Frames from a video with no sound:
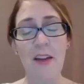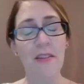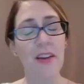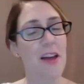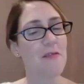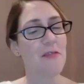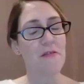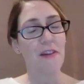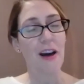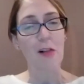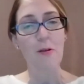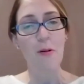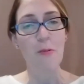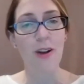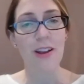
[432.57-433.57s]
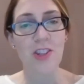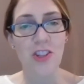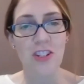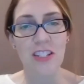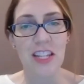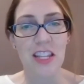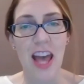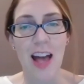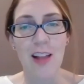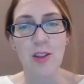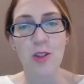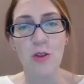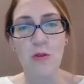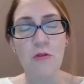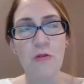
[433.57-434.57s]
I have kind of a follow-up question to that.
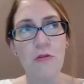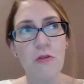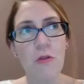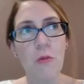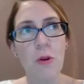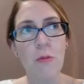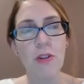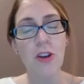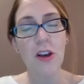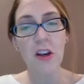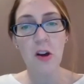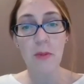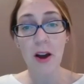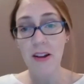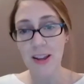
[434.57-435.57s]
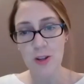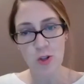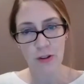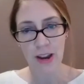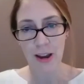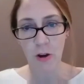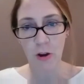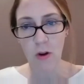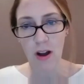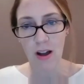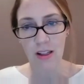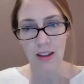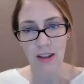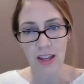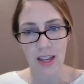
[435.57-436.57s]
So when we talk about indoor air
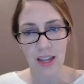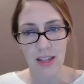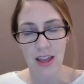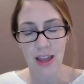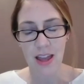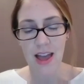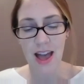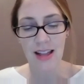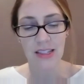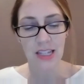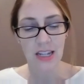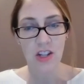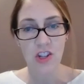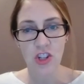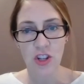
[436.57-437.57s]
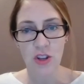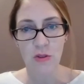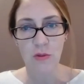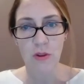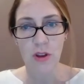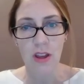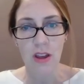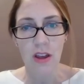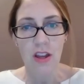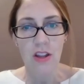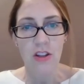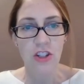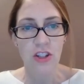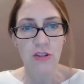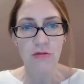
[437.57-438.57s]
quality as an issue,
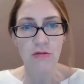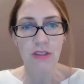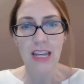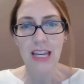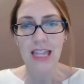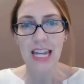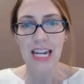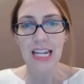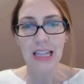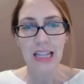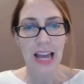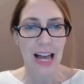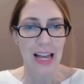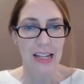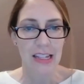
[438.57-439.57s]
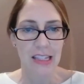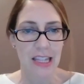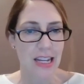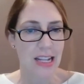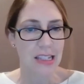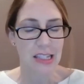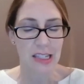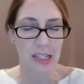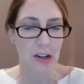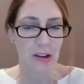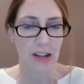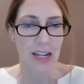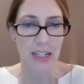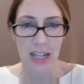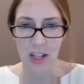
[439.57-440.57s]
do you think that it lacks the
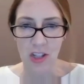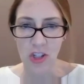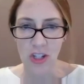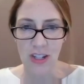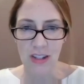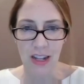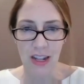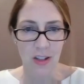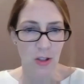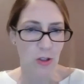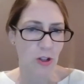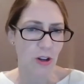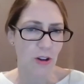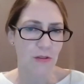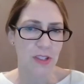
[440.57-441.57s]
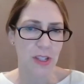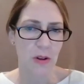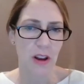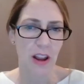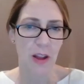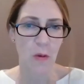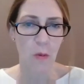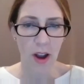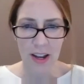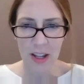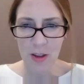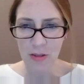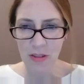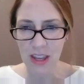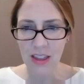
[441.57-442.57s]
necessary attention that it deserves? And why
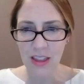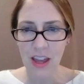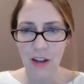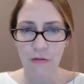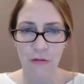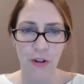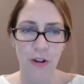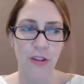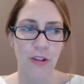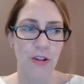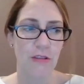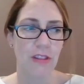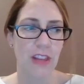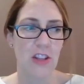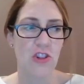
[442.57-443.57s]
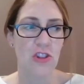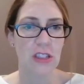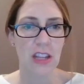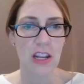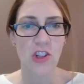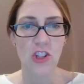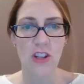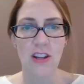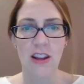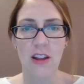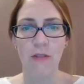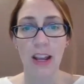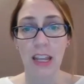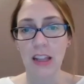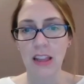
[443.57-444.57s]
do you think that further legislation
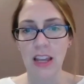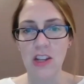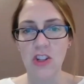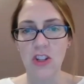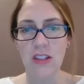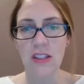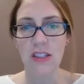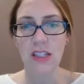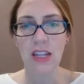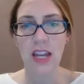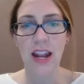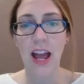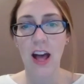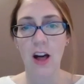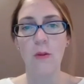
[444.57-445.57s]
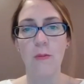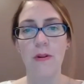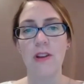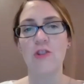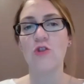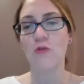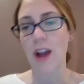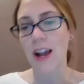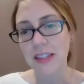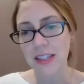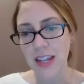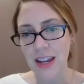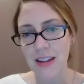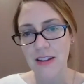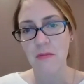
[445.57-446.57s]
and regulations can help address
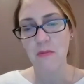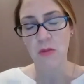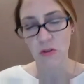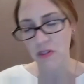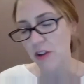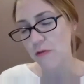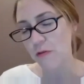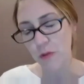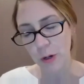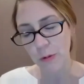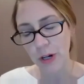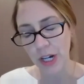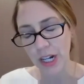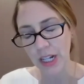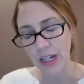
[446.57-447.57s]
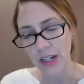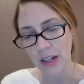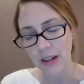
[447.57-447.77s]
it moving forward?